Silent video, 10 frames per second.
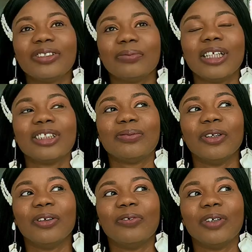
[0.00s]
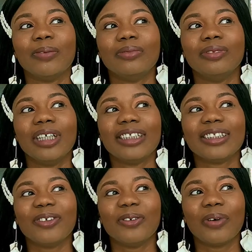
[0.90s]
reminds me of um, years
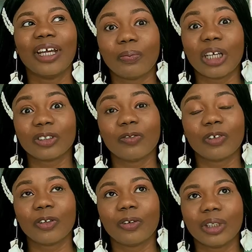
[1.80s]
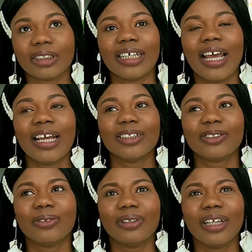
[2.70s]
ago when pastor victor
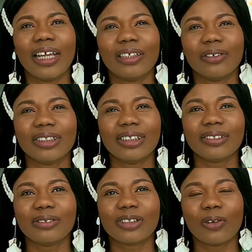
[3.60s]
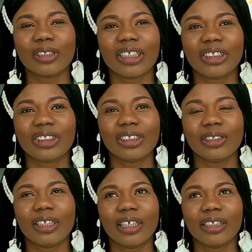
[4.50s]
so like there was this concert she
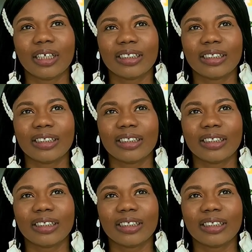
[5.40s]
did then i